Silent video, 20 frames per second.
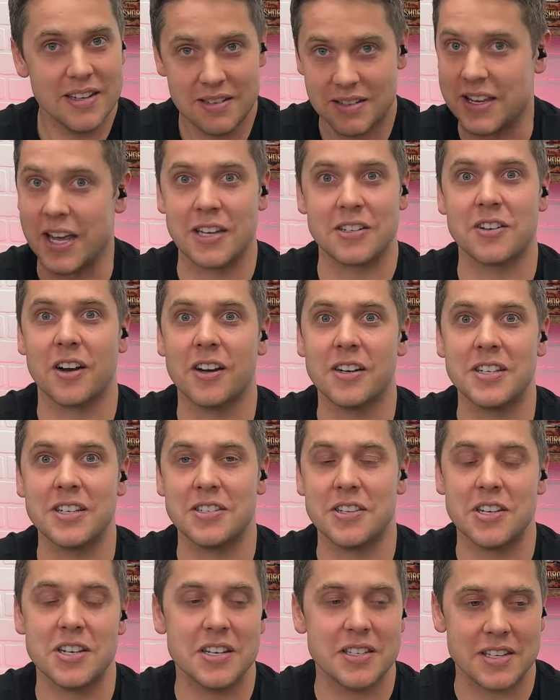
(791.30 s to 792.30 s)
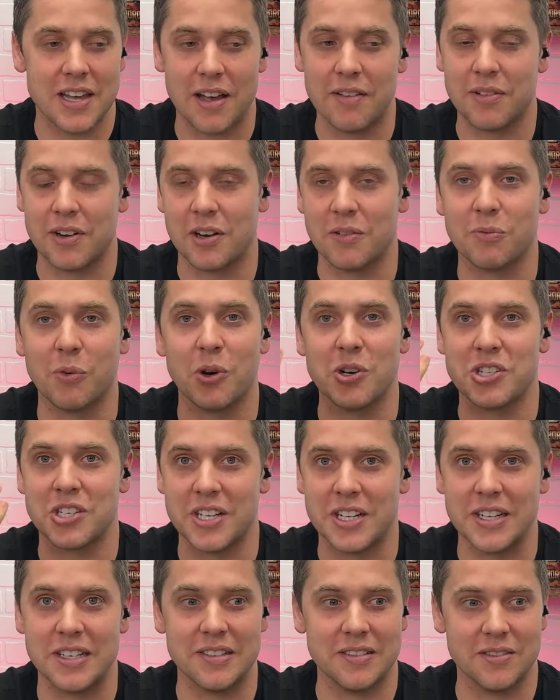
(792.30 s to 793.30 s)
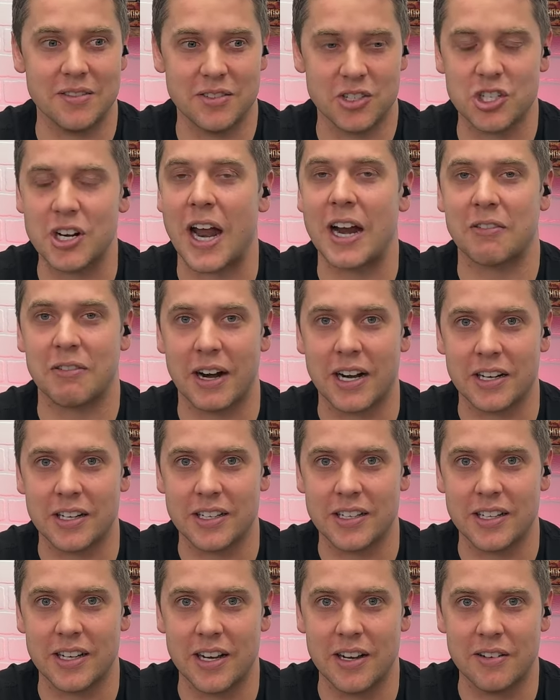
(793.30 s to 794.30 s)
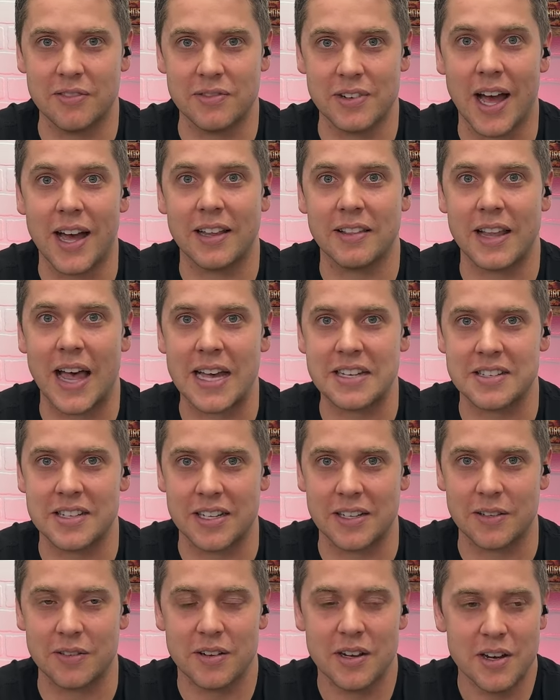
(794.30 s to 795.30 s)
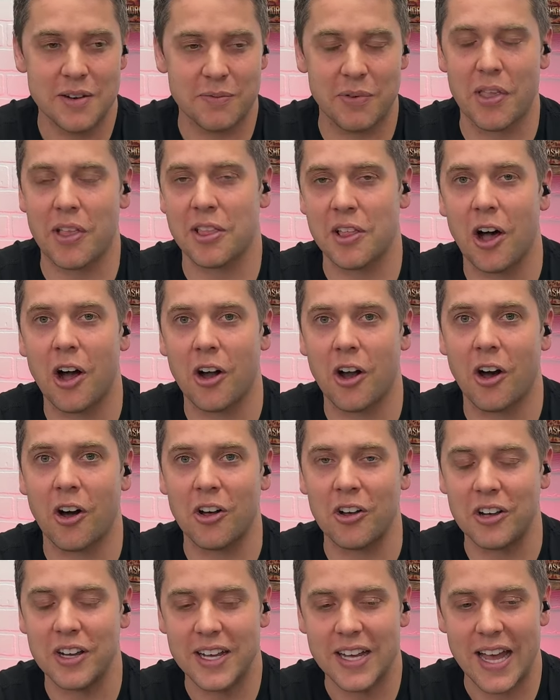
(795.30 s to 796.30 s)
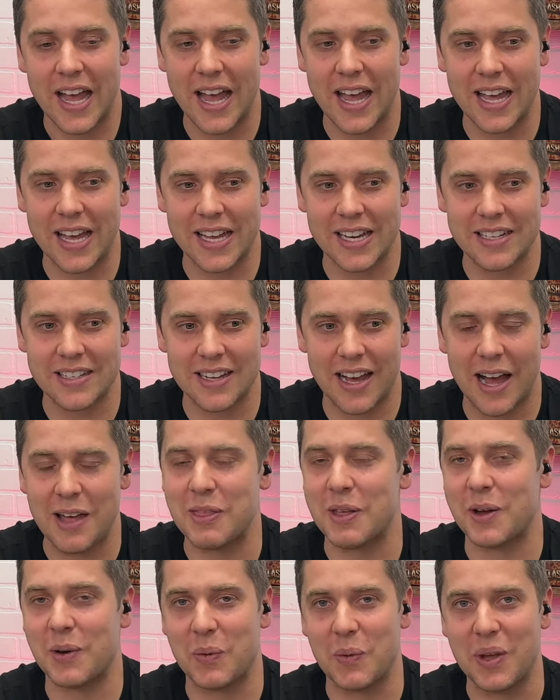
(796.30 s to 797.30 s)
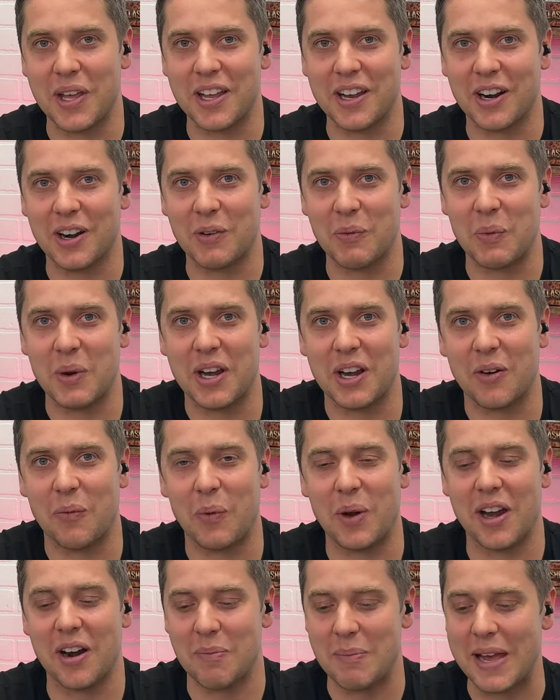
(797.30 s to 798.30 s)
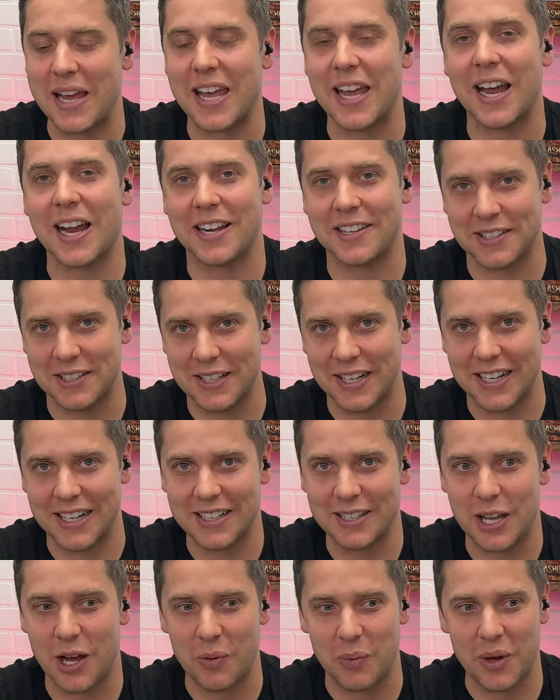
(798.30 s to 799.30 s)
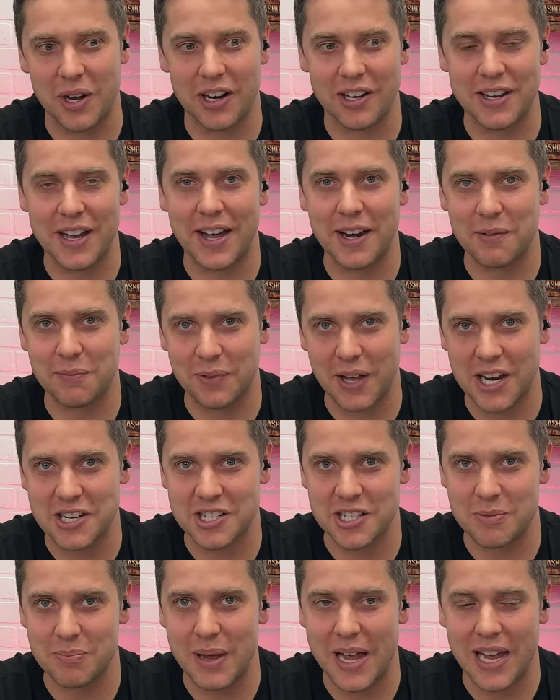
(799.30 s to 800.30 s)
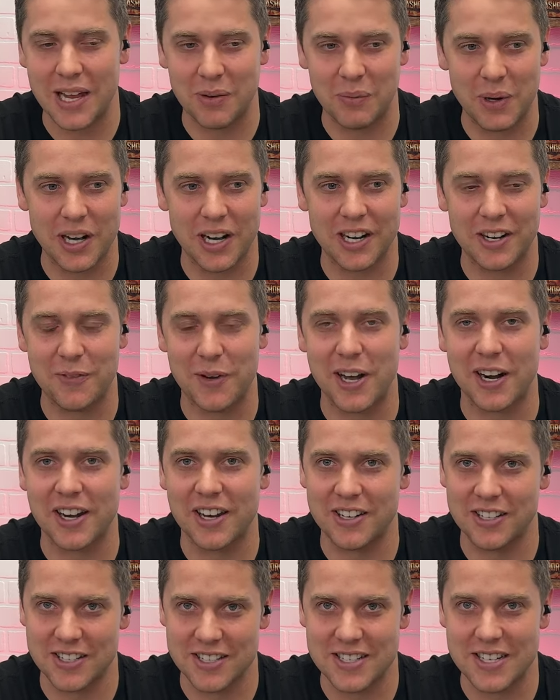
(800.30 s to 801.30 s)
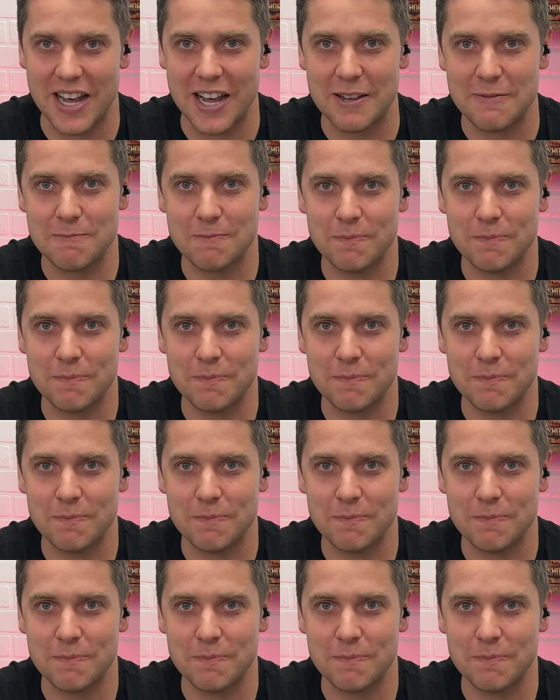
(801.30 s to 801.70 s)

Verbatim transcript: Kickstarter TCGs have an unfortunate track record of not lasting for the long haul, and I think we are we are, we are making it clear that we are not a flash in the pan. We are we are here to stay.